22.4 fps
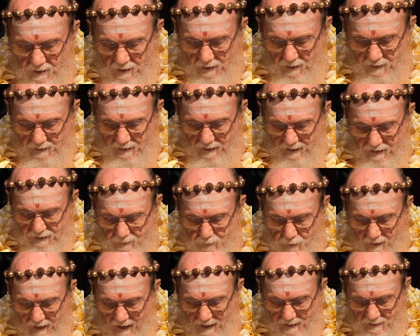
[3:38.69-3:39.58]
It takes
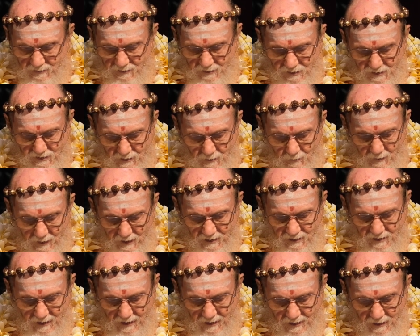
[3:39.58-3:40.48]
practice to
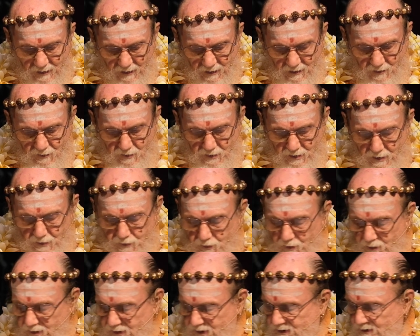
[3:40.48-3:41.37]
maintain a
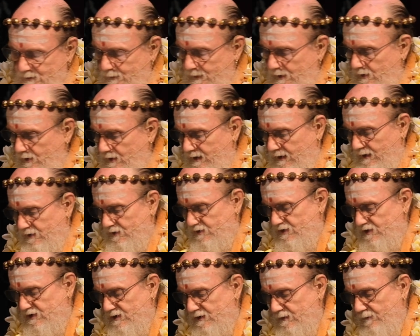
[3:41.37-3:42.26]
continued
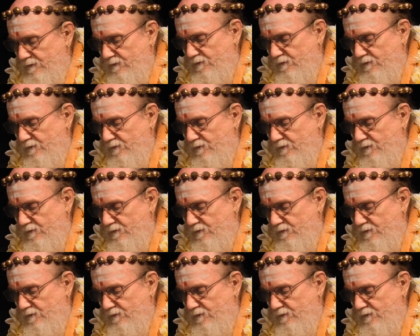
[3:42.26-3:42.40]
experience